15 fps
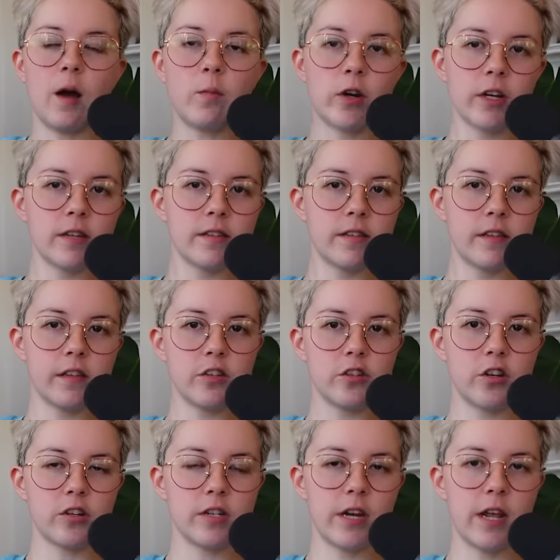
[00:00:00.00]
I'm wearing a silly
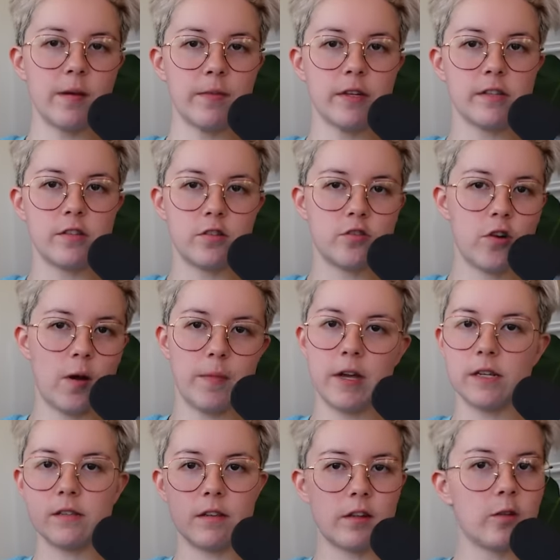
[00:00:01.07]
shirt today because this drama
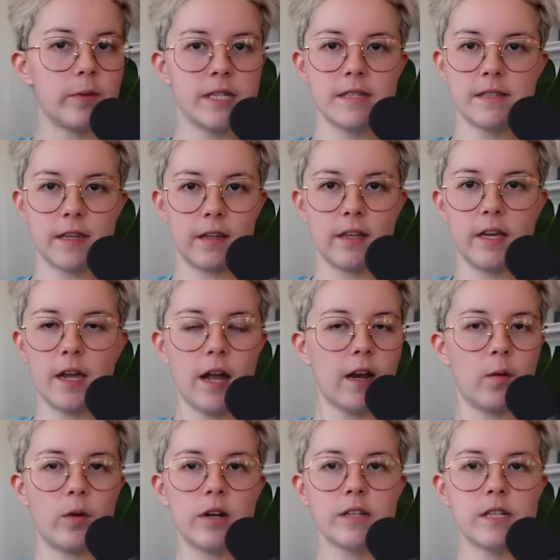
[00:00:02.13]
is a little bit silly and I
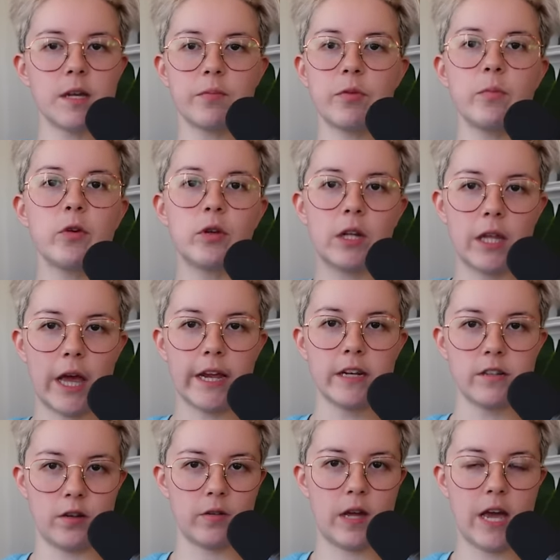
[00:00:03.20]
wanted to keep the mood
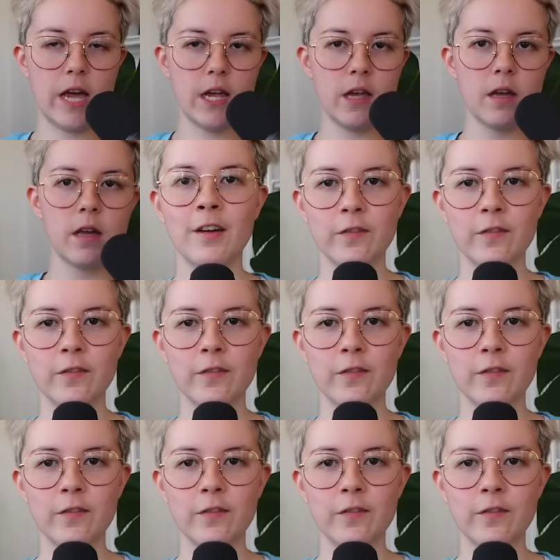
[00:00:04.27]
light, okay?